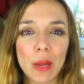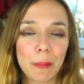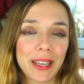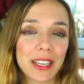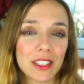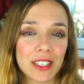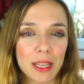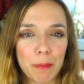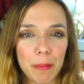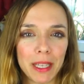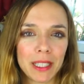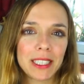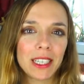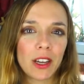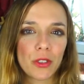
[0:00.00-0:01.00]
because
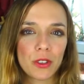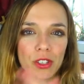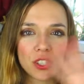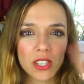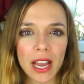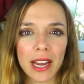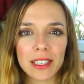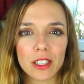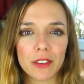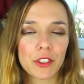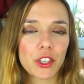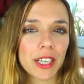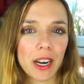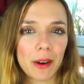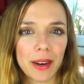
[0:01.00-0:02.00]
depending on the size of
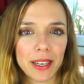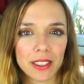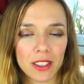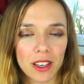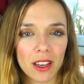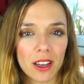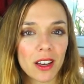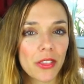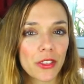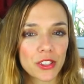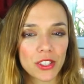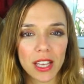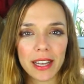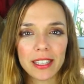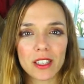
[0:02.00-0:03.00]
your character, the
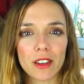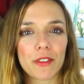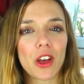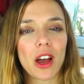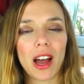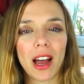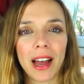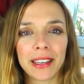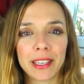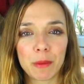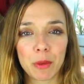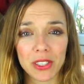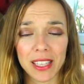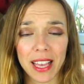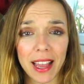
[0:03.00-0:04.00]
size of the
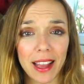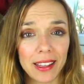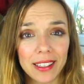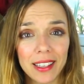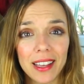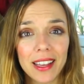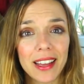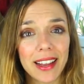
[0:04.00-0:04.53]
animal's head,